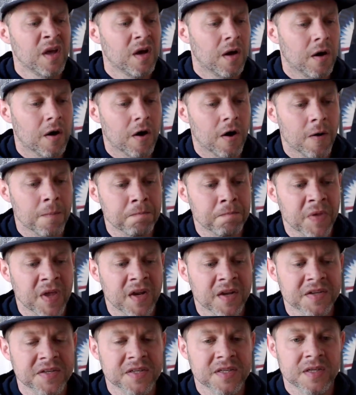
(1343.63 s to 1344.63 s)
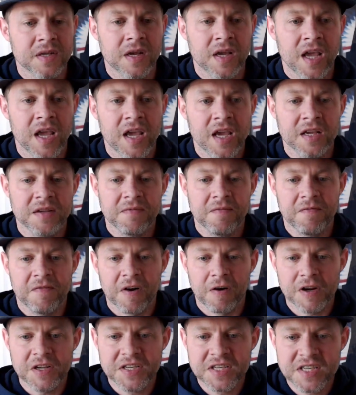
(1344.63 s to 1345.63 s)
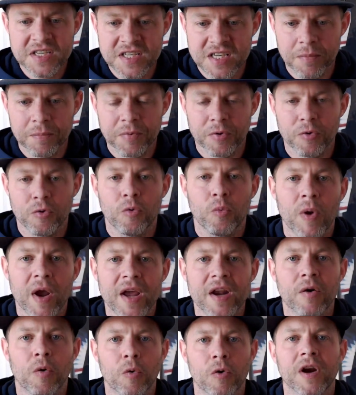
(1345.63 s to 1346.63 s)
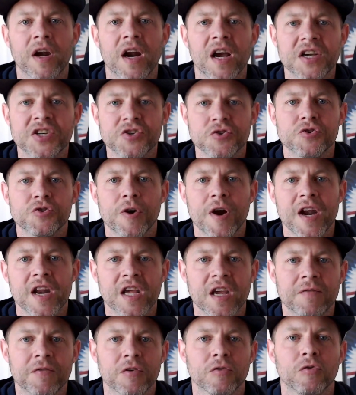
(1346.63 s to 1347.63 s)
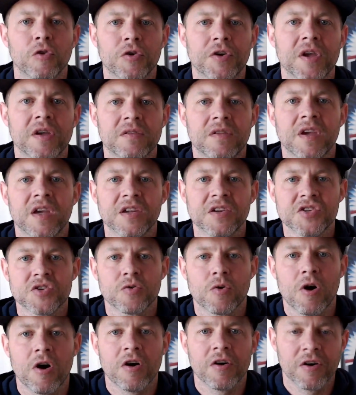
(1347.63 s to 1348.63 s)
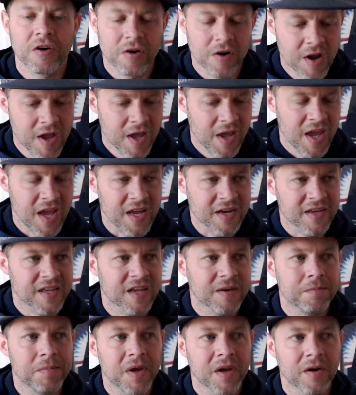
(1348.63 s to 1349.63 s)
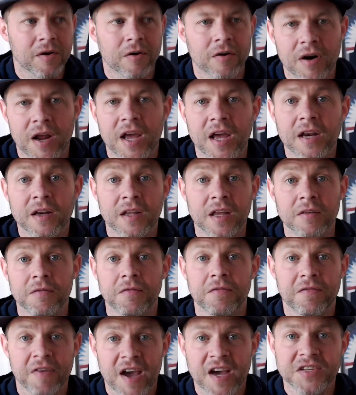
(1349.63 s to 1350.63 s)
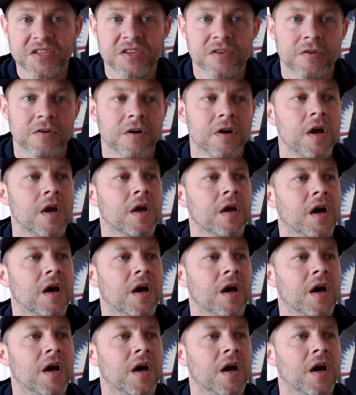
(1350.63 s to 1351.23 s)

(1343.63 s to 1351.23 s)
It is a very simple way to organize your training if you're looking to get stronger and get bigger and get faster.